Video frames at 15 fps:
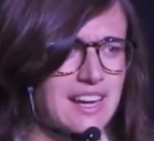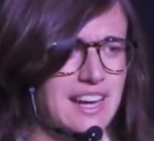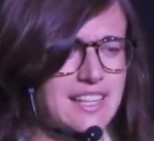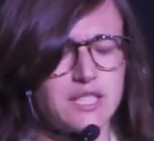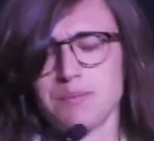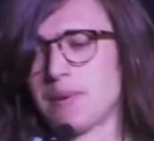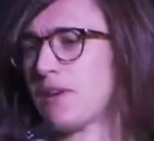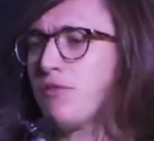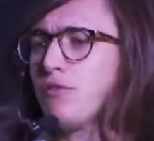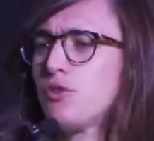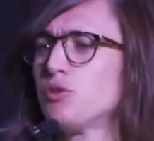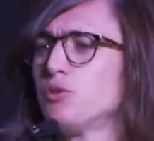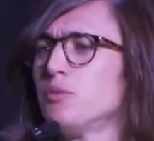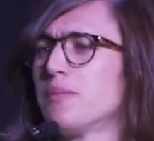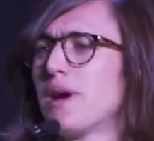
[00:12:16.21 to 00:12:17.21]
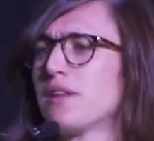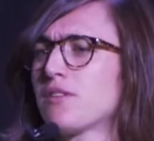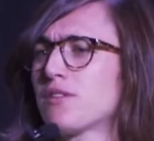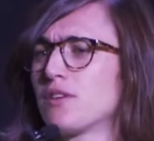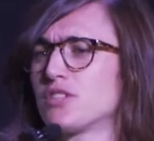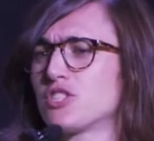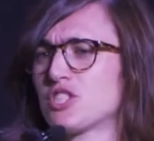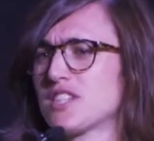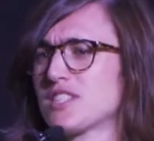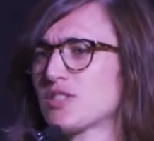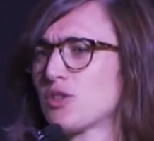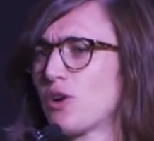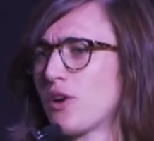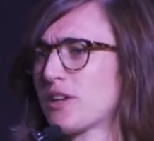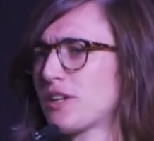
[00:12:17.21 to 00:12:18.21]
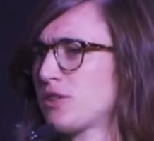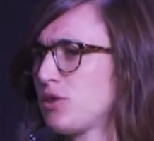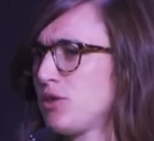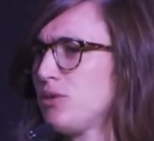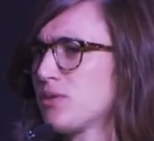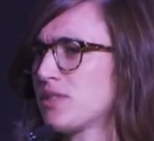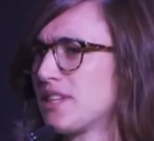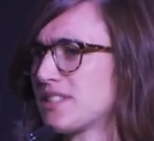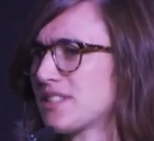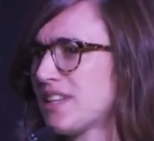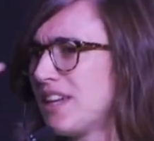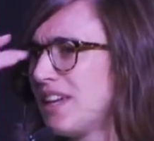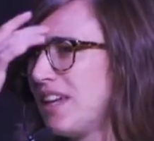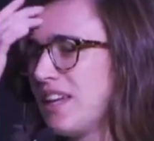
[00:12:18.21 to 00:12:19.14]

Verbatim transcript: Let's spend 2 months on just talking to users.